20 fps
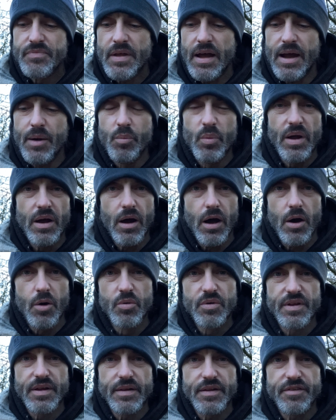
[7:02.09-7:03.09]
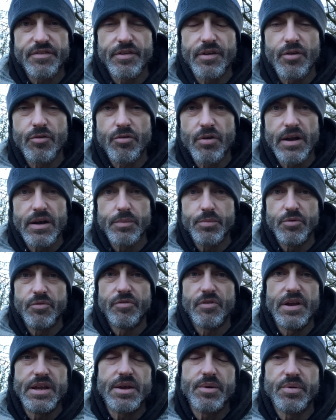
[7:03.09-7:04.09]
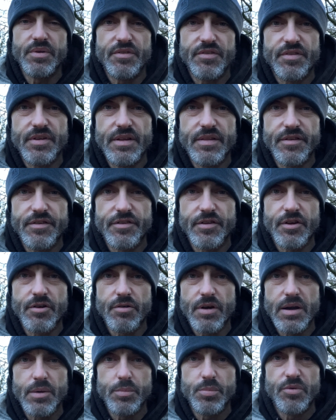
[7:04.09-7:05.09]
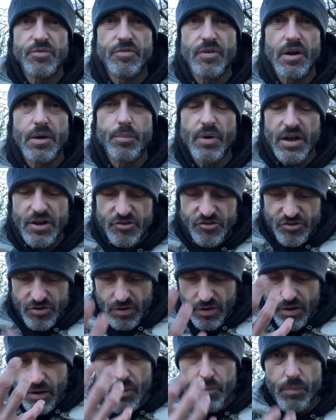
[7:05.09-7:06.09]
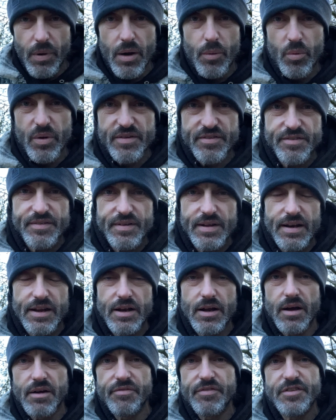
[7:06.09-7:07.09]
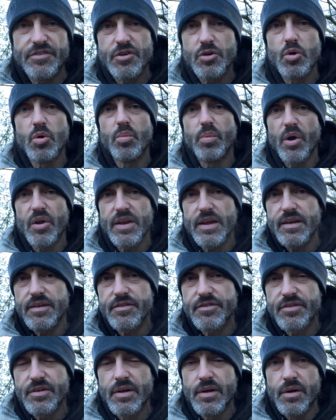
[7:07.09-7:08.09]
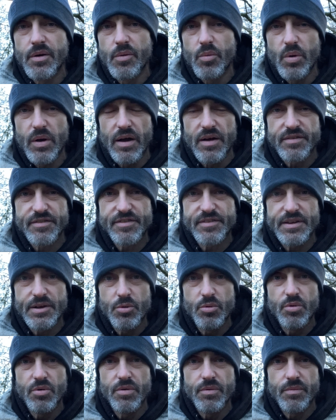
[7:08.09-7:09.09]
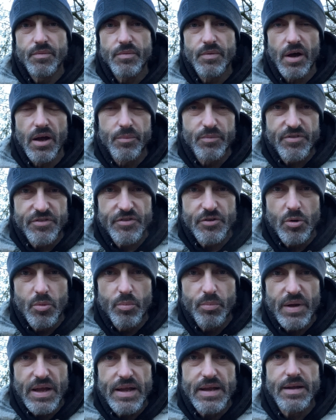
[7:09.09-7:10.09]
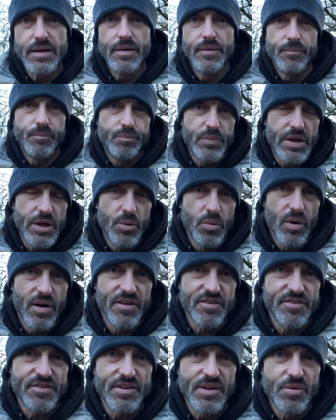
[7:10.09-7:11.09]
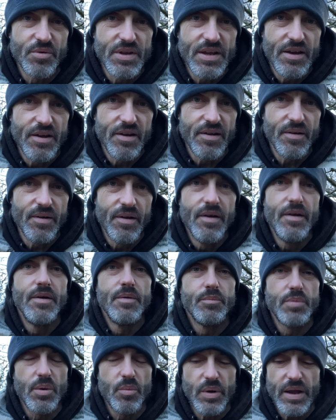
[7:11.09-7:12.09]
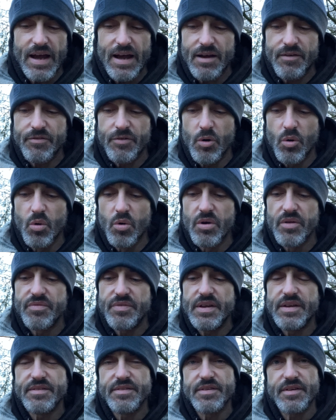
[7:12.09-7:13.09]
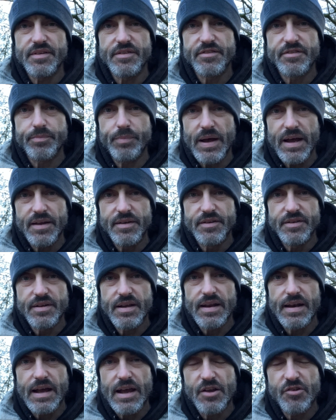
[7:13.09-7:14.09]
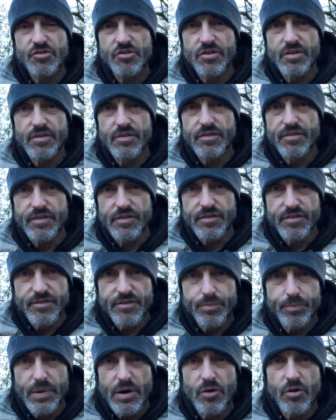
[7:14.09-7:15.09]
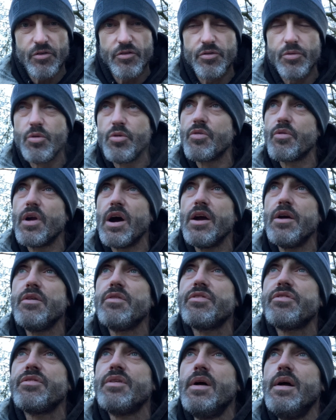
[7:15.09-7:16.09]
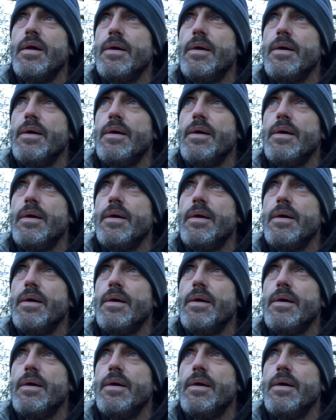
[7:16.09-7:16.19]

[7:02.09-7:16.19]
and we're holding this incredible frequency this incredible vibration but we're still in our physical bodies we are still i'm still me you are still you but we have all of these expanded connections, this spiritual growth.